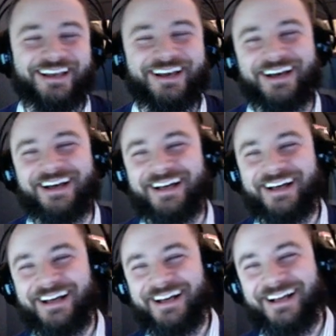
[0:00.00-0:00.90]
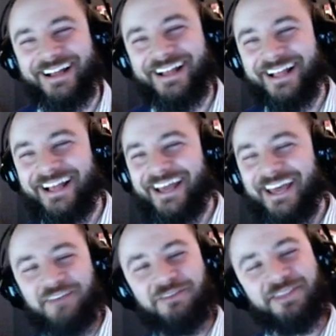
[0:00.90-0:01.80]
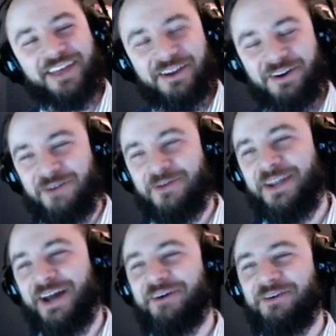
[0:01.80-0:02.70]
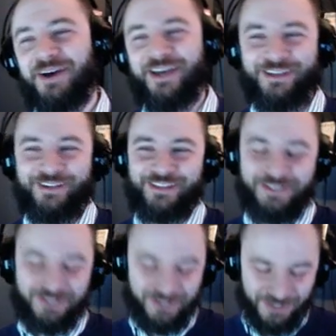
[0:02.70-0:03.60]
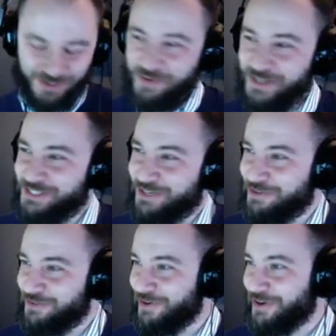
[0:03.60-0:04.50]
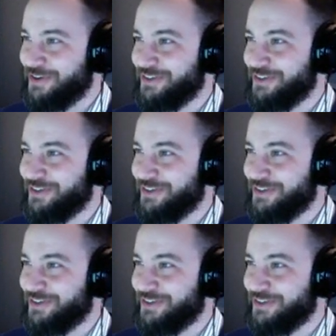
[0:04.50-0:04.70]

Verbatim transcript: and with that comment, I will end. Thank you so much, everyone.